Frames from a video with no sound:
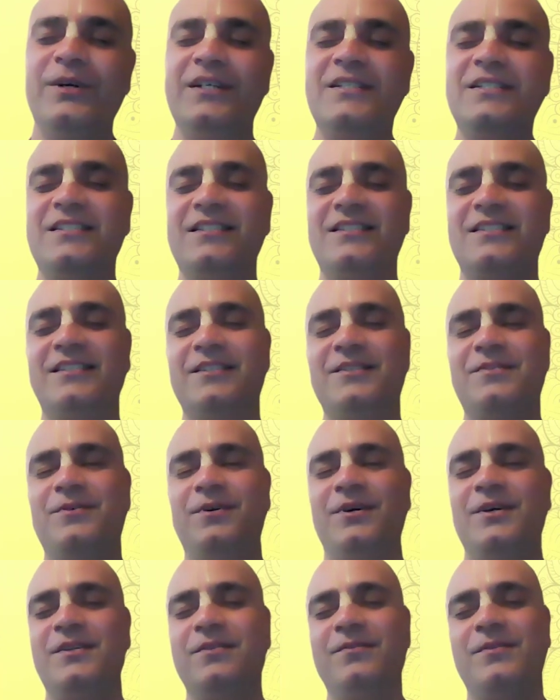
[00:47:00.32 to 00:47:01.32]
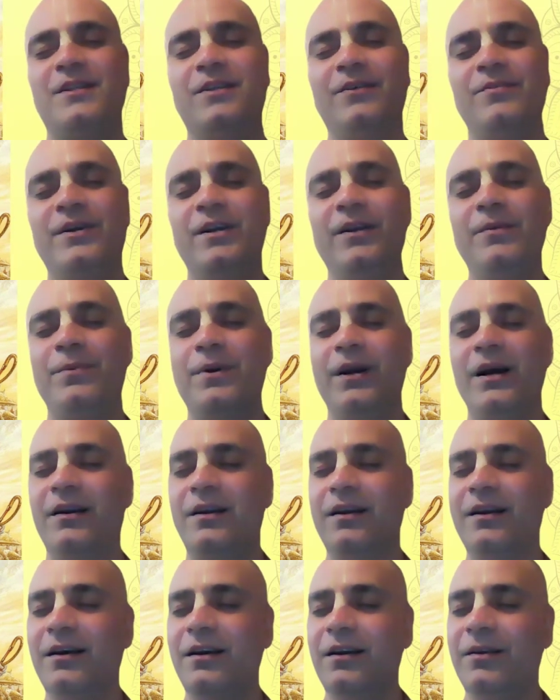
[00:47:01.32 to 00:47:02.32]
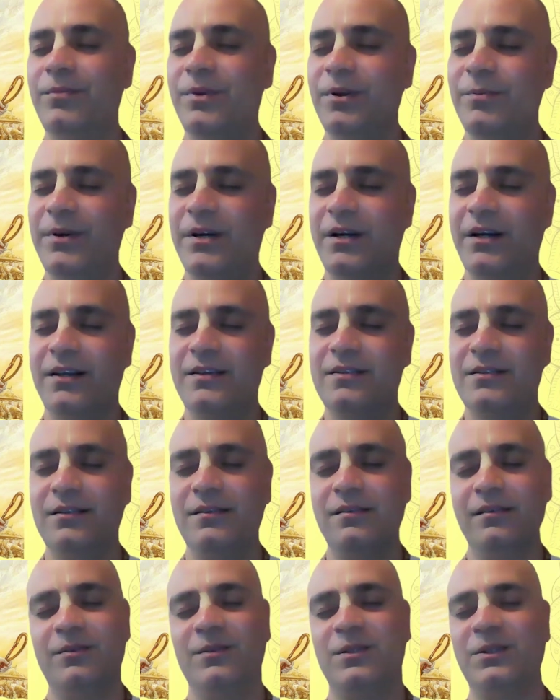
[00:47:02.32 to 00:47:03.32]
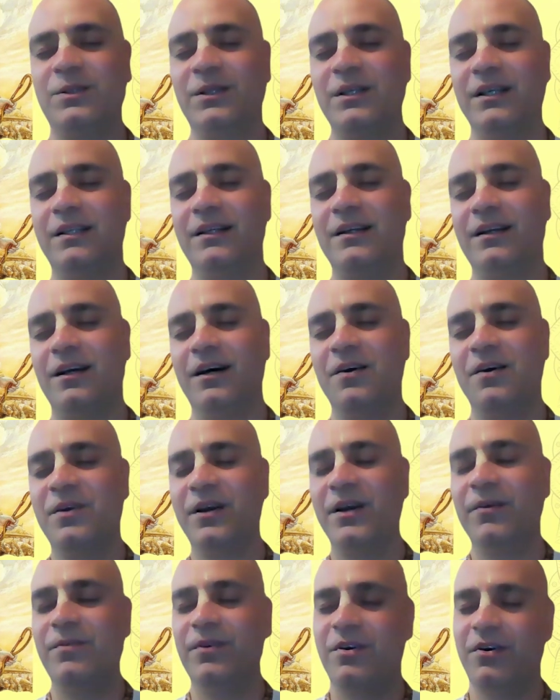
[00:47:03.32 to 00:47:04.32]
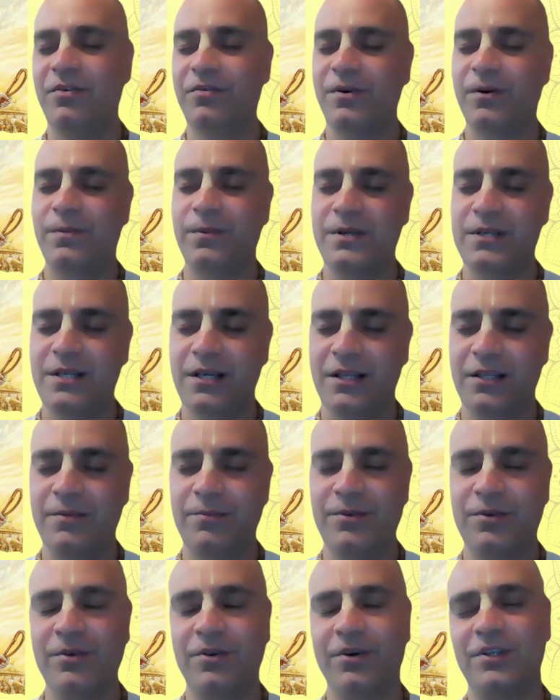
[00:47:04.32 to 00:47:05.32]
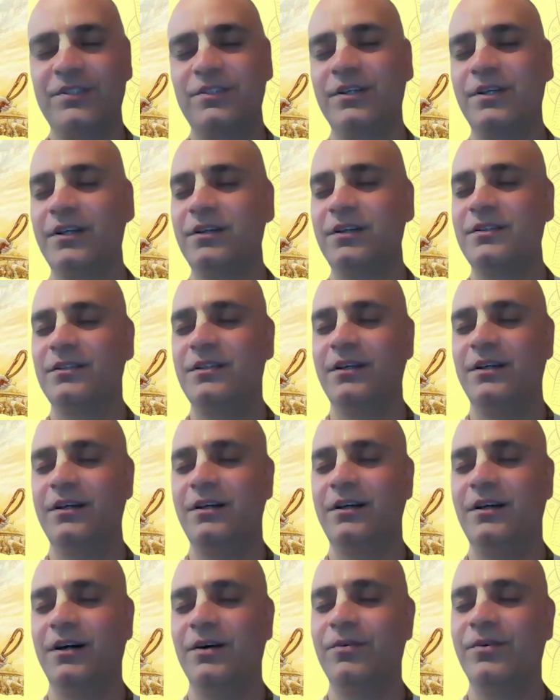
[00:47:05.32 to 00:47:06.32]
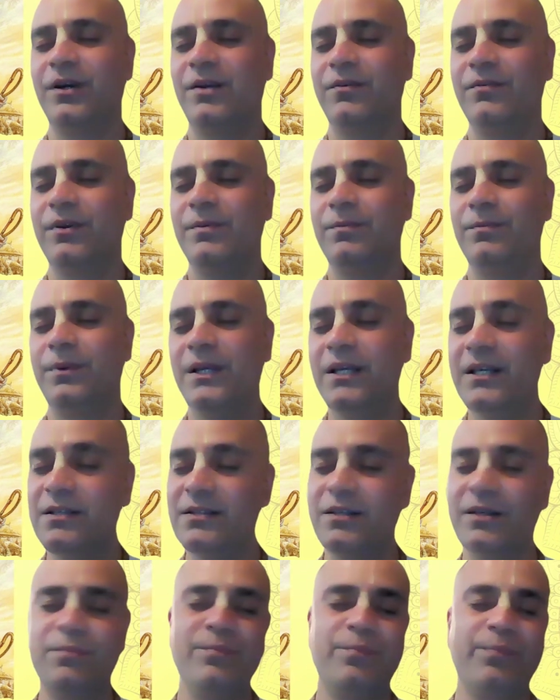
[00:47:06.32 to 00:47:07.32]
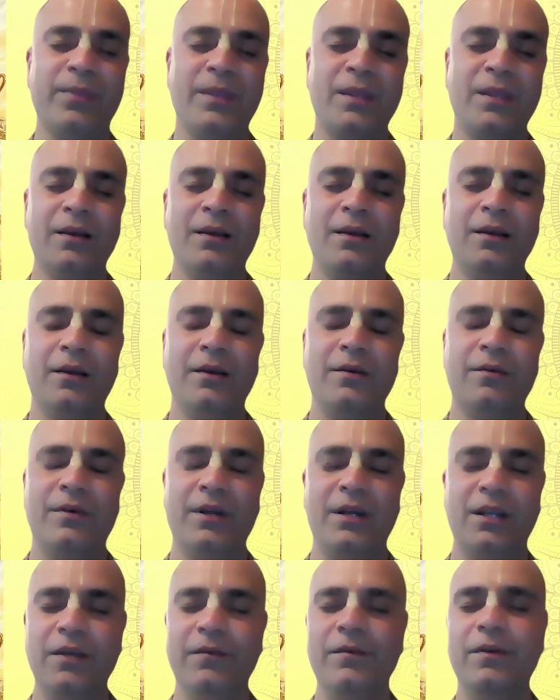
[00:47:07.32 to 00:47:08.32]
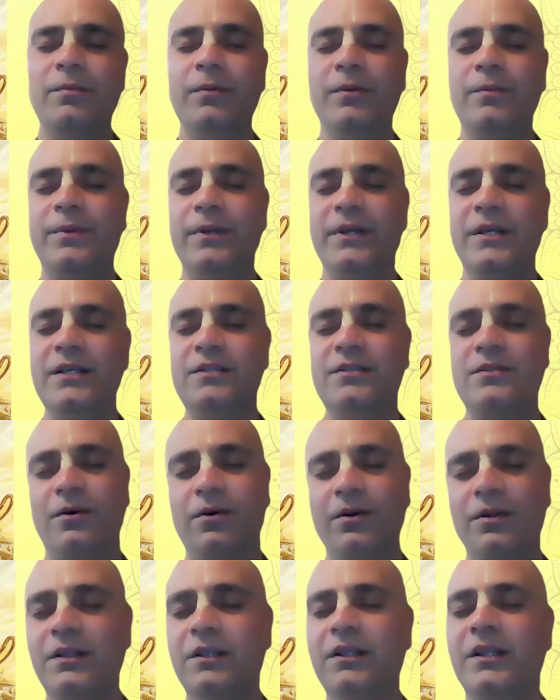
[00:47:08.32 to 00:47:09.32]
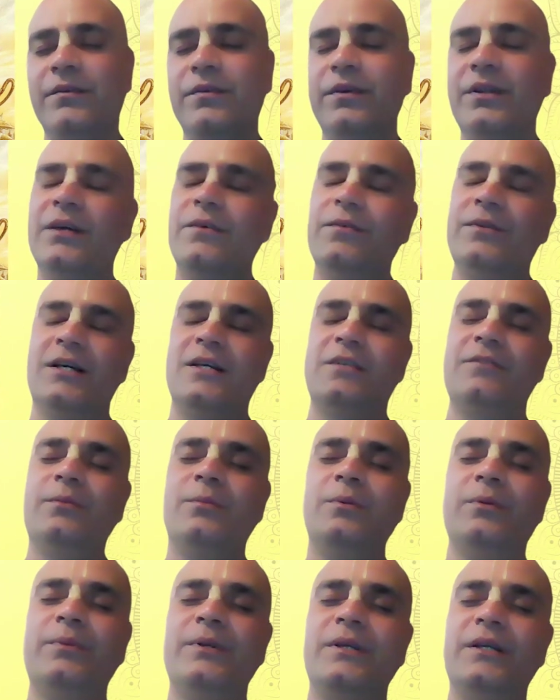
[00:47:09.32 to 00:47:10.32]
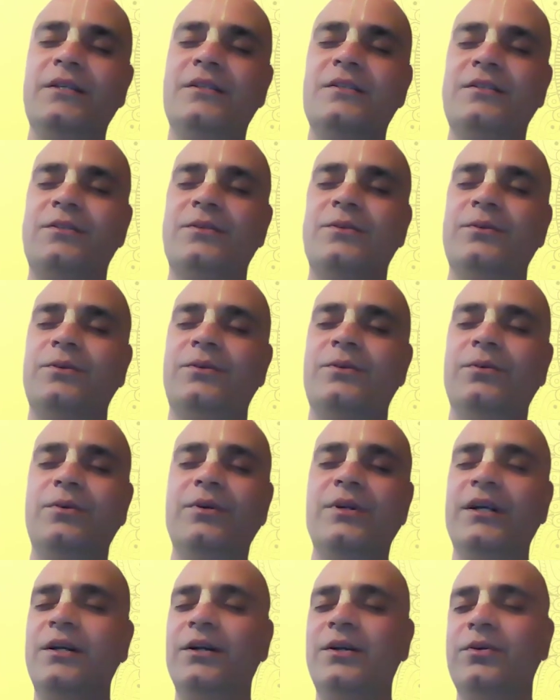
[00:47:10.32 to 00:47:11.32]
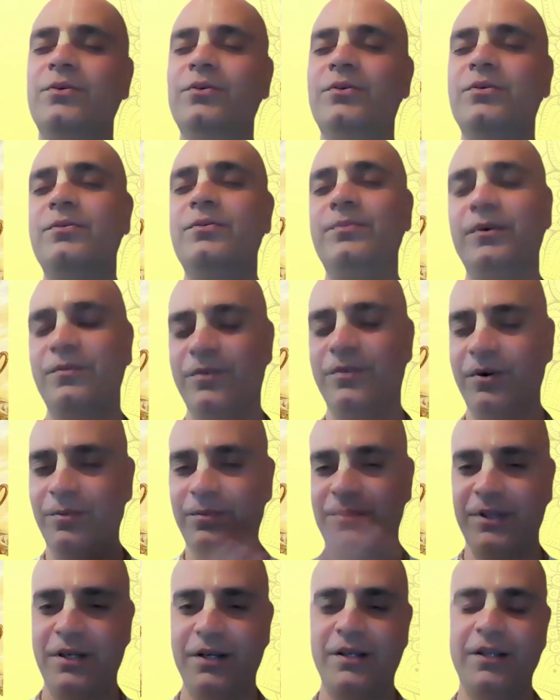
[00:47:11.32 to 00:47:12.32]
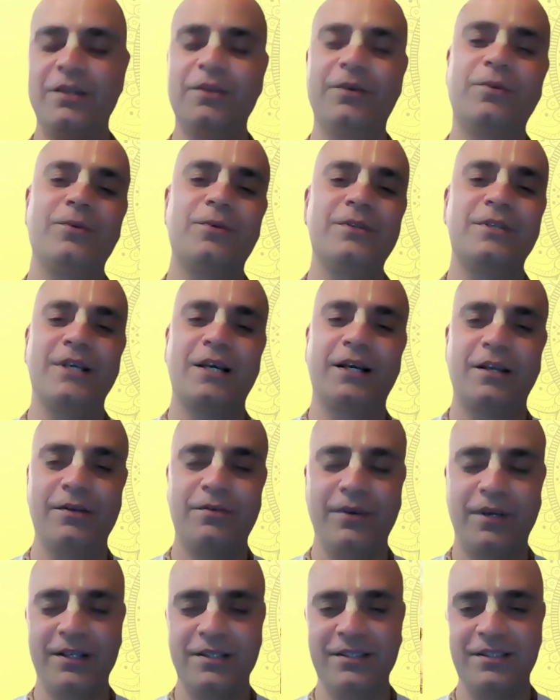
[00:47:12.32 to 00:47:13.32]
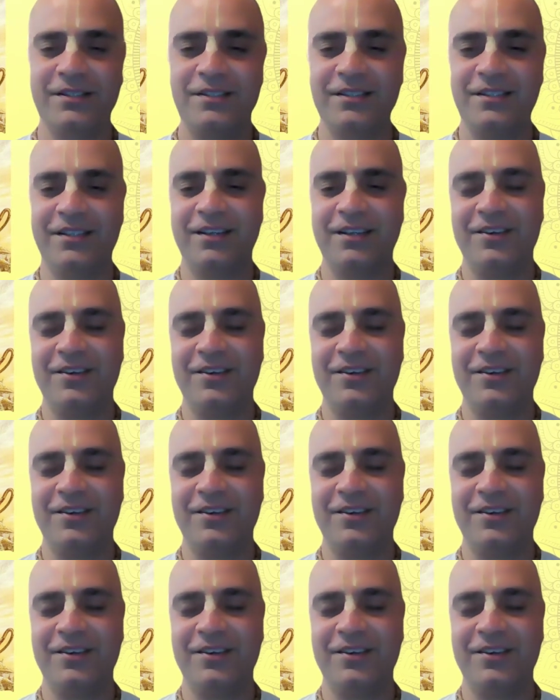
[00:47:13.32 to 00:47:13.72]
verse this was, with a very practical implementation. Okay, that how can we offer prasadam to Lord Sri Krishna? How can we please him? When he will be pleased, all the Devi Devtas will be pleased. So no need to perform 13 crore sacrifices